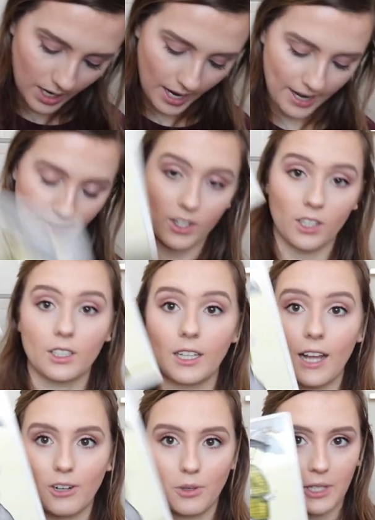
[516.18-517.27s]
I have a
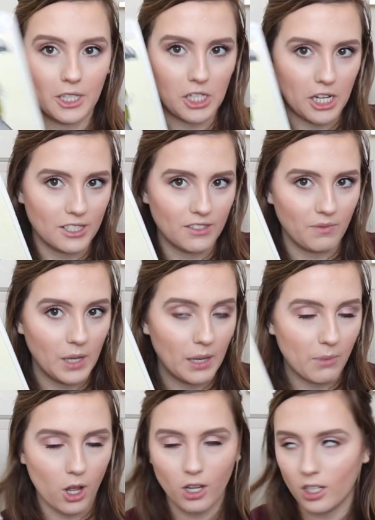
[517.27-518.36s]
Cloudy with a Chance of
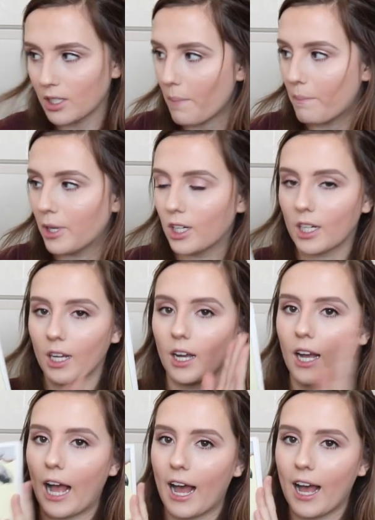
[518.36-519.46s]
Meatballs book.
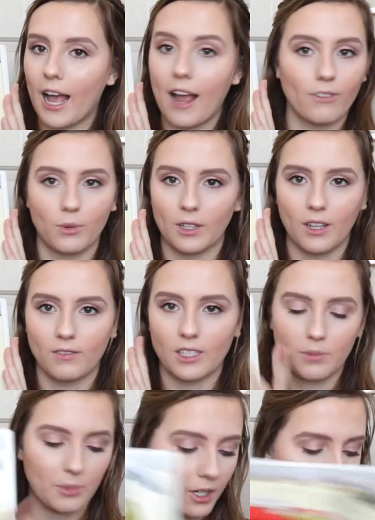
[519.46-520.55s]
Everyone loves
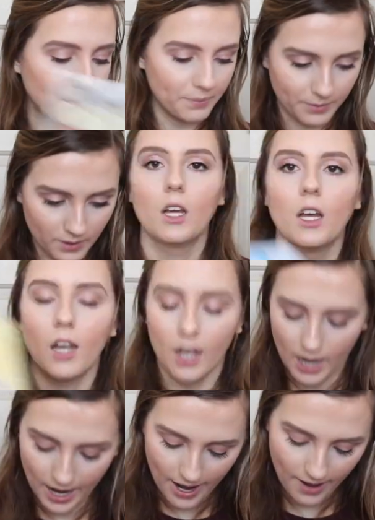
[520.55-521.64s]
this book.
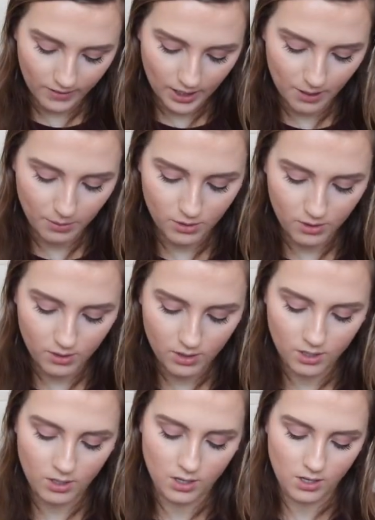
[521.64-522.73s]
I have a couple
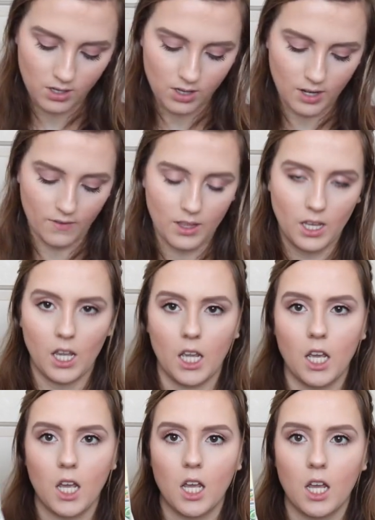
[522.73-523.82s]
of
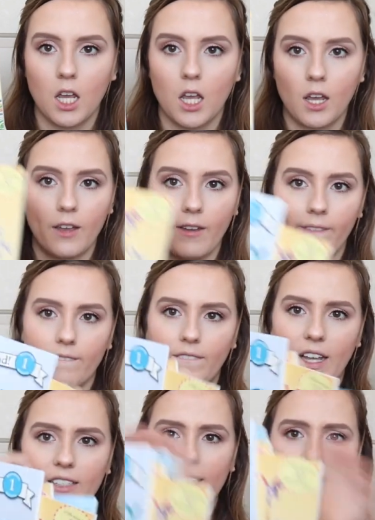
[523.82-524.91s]
the
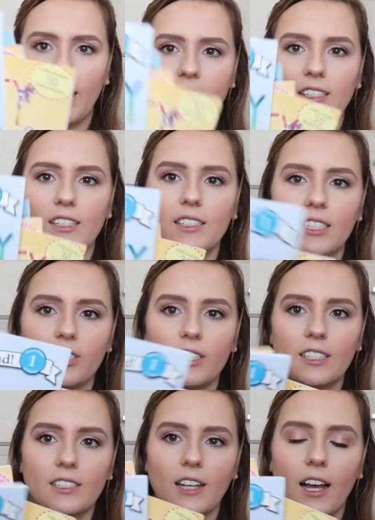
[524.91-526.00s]
Fancy Nancy
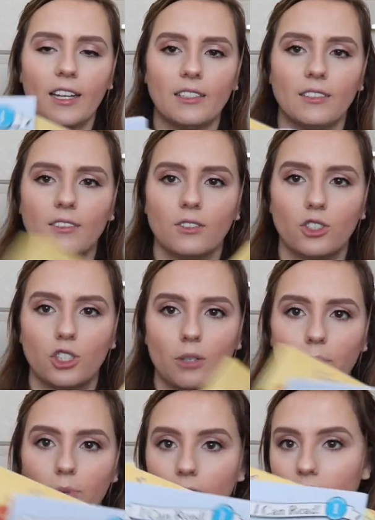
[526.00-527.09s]
series. I
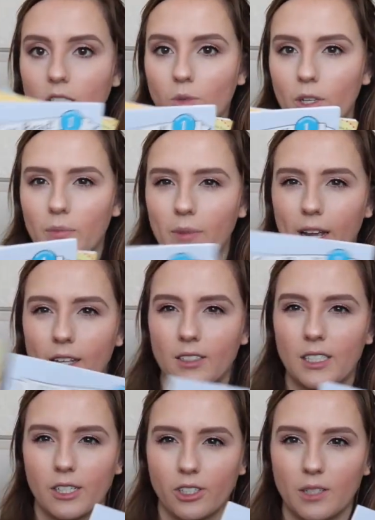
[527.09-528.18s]
should put these with my
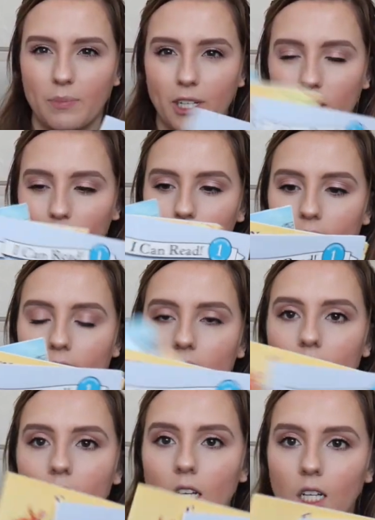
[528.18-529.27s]
series picture books,